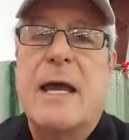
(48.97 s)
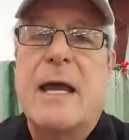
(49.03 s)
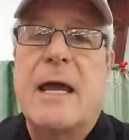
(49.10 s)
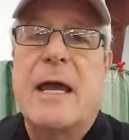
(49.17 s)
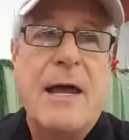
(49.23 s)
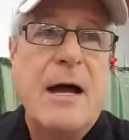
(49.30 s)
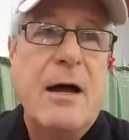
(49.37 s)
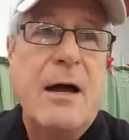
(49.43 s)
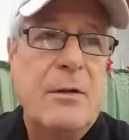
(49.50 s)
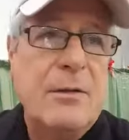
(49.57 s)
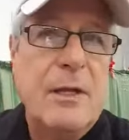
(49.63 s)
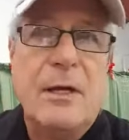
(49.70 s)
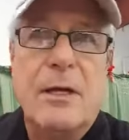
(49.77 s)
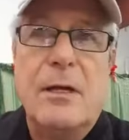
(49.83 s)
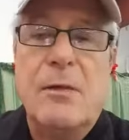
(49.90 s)
and
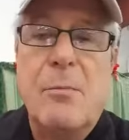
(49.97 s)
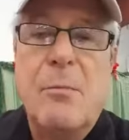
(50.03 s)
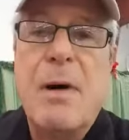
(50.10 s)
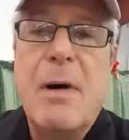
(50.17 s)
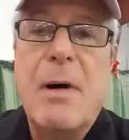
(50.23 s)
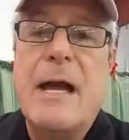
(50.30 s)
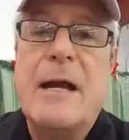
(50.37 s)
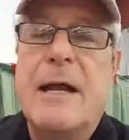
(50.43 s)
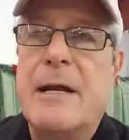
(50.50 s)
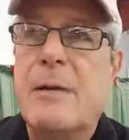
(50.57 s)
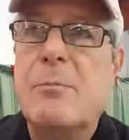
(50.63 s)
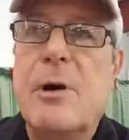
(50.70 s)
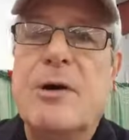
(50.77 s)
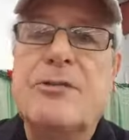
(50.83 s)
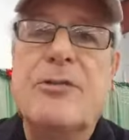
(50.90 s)
now uh, mine and
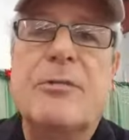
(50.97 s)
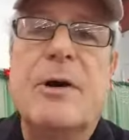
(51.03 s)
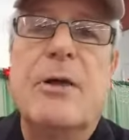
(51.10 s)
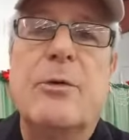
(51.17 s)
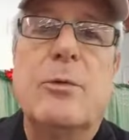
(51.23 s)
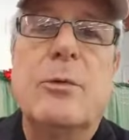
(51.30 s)
a bunch of other